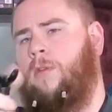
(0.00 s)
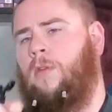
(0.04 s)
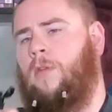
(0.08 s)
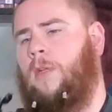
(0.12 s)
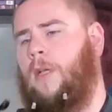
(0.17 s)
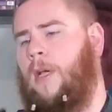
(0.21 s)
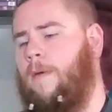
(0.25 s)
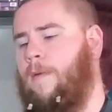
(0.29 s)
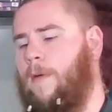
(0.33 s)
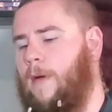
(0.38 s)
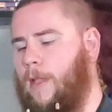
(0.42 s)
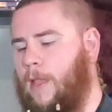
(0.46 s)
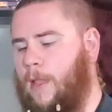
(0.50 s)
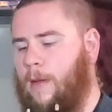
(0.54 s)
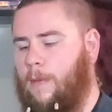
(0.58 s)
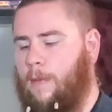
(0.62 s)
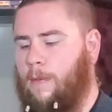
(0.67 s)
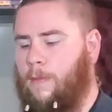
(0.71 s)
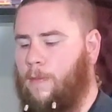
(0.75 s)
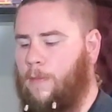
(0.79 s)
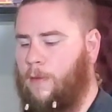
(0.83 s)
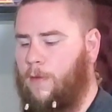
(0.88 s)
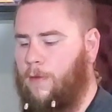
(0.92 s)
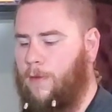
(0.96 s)
Got one of
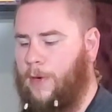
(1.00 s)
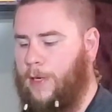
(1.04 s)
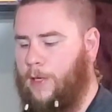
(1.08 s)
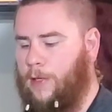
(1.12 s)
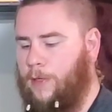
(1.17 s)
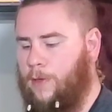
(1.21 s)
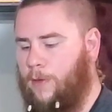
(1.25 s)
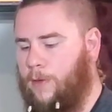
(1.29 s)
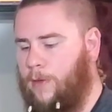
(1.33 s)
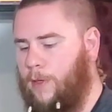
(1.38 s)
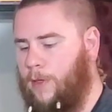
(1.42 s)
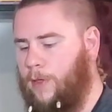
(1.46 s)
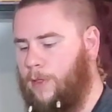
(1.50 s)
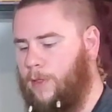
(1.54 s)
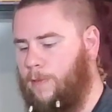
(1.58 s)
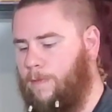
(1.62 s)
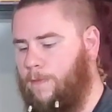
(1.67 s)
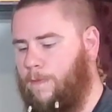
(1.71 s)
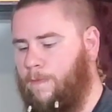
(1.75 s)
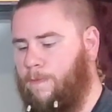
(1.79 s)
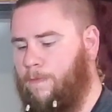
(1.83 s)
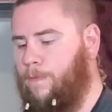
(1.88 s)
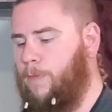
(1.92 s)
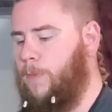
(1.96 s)
them 3-torch
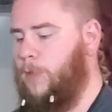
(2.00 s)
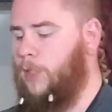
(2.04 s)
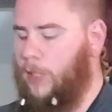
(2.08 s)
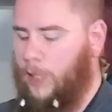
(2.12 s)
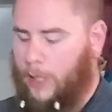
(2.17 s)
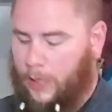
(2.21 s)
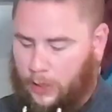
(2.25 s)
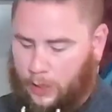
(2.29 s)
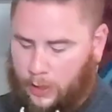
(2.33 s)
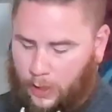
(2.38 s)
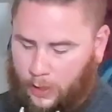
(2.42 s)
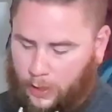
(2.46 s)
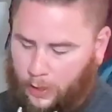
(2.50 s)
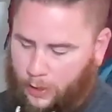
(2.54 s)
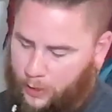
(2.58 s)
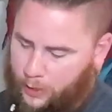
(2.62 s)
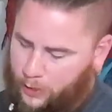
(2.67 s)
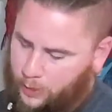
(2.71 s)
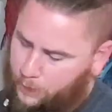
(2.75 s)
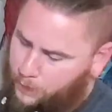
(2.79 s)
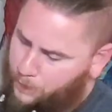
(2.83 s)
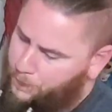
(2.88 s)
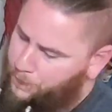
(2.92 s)
jet lighters.